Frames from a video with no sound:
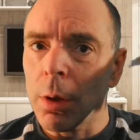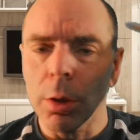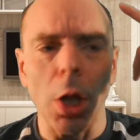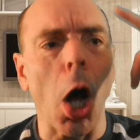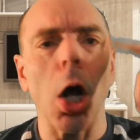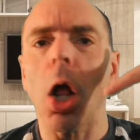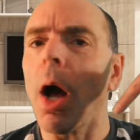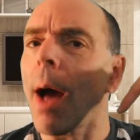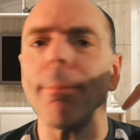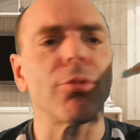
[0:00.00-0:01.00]
No,
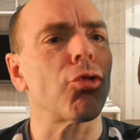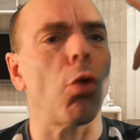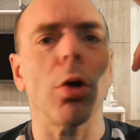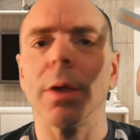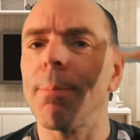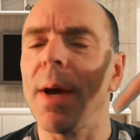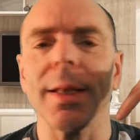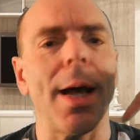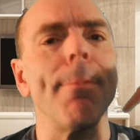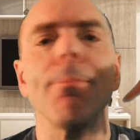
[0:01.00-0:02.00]
I'm strong,
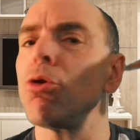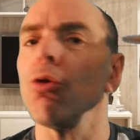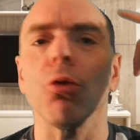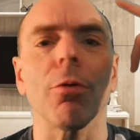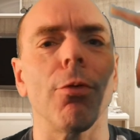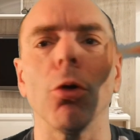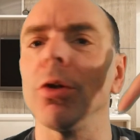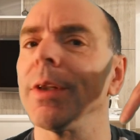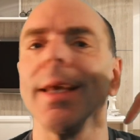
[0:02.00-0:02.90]
independent. I'm beautiful on the